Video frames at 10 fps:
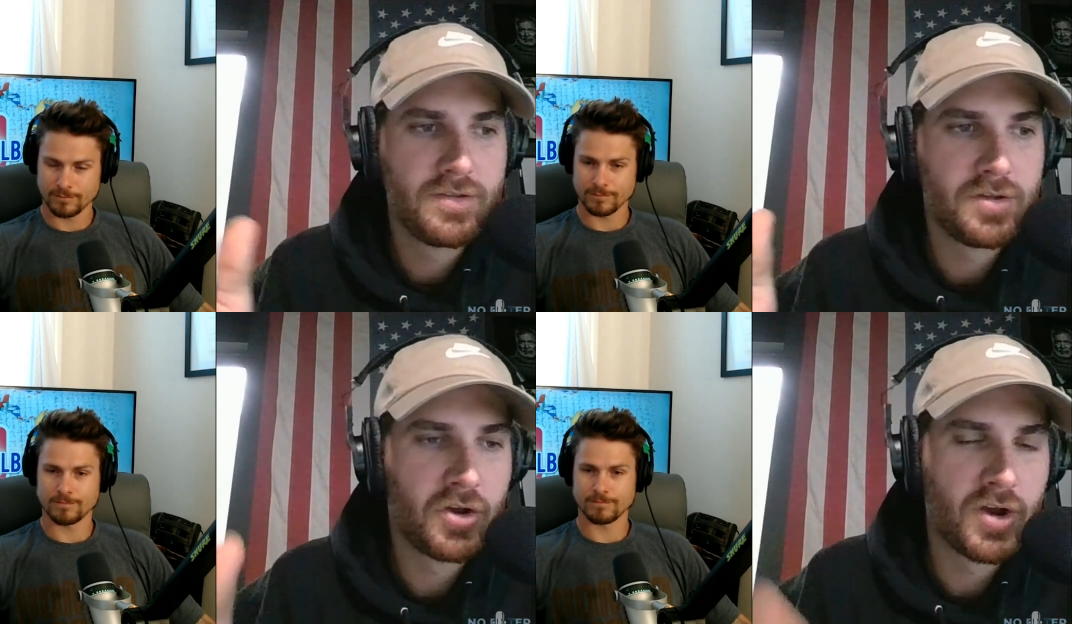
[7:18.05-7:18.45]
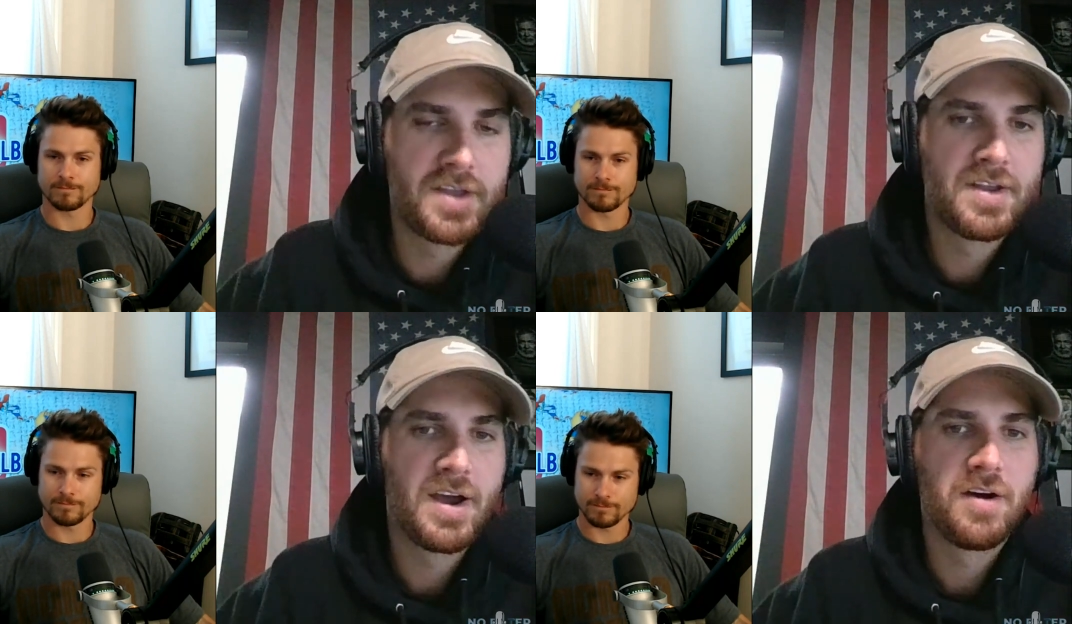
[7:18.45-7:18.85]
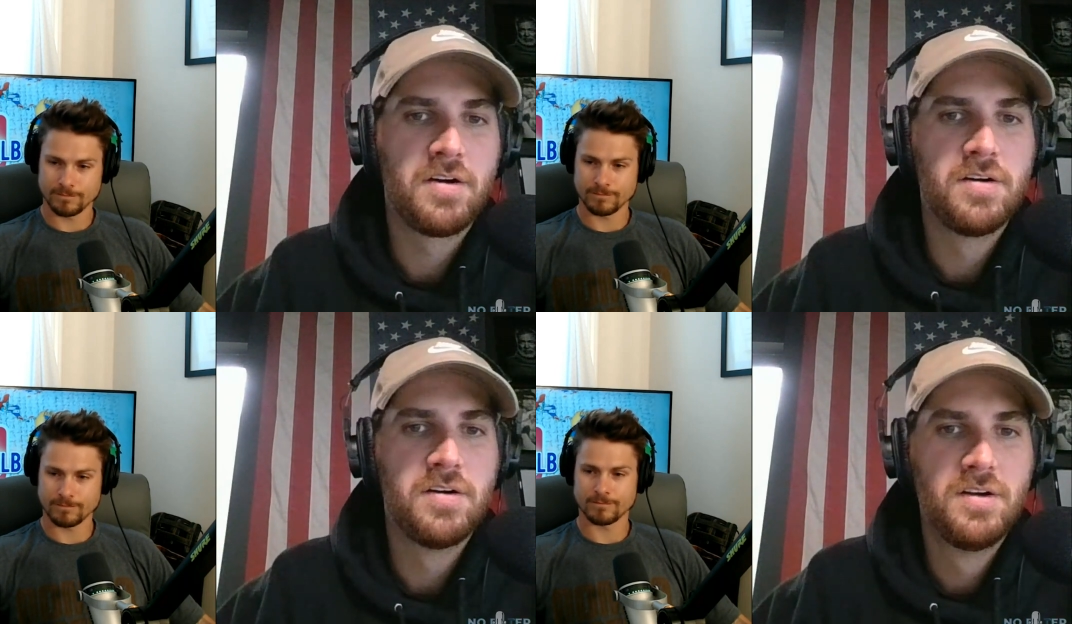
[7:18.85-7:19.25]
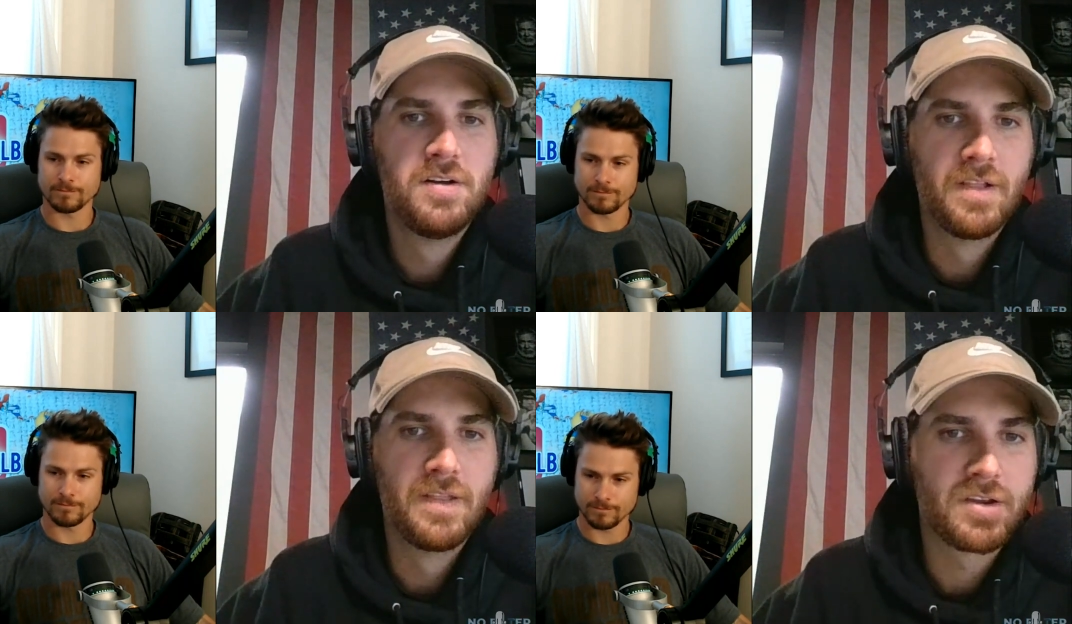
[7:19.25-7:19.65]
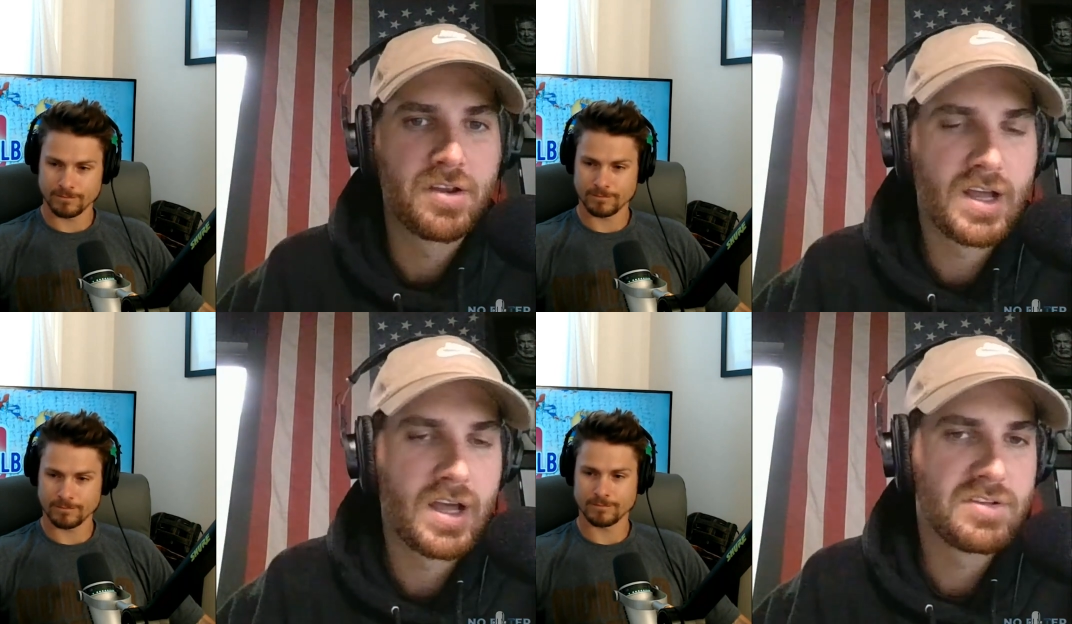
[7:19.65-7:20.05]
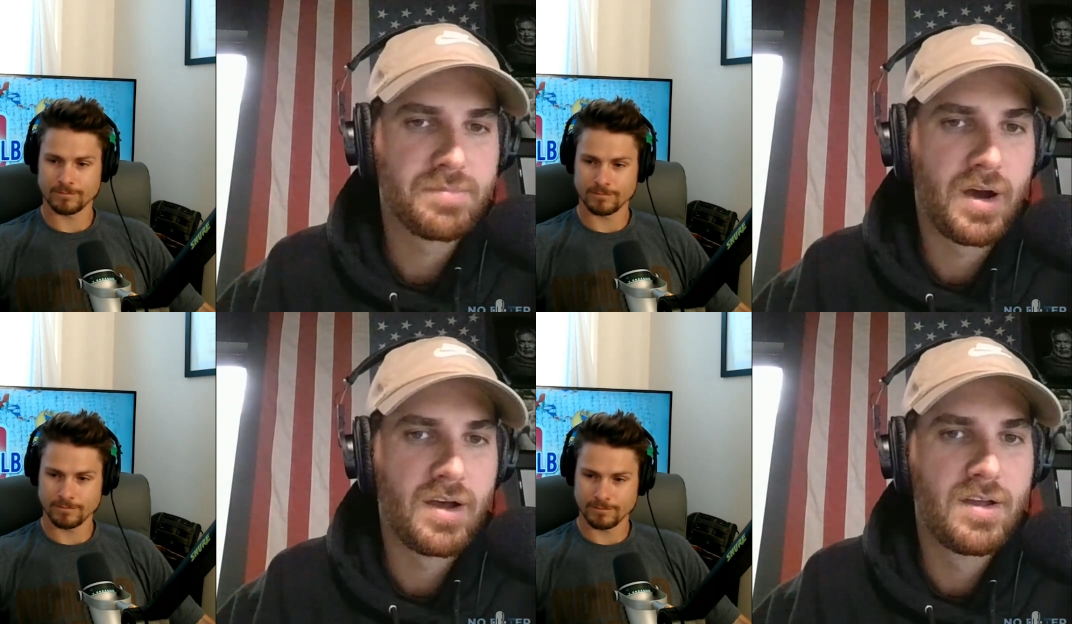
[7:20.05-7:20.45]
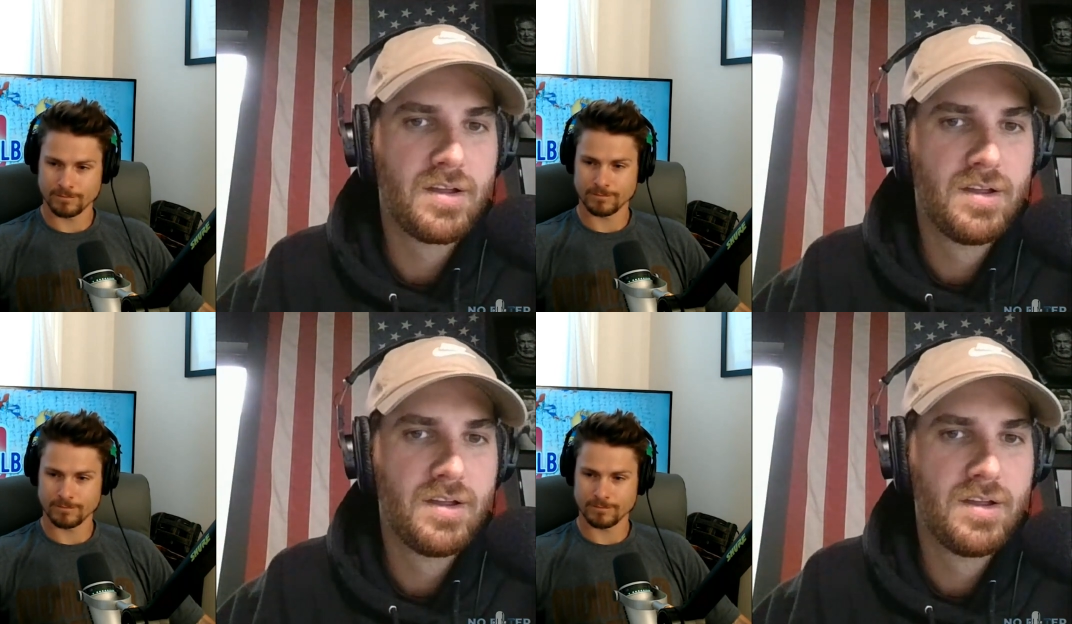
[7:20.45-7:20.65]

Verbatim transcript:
Speaker 1: you grind it out. Like you're gonna have a spot.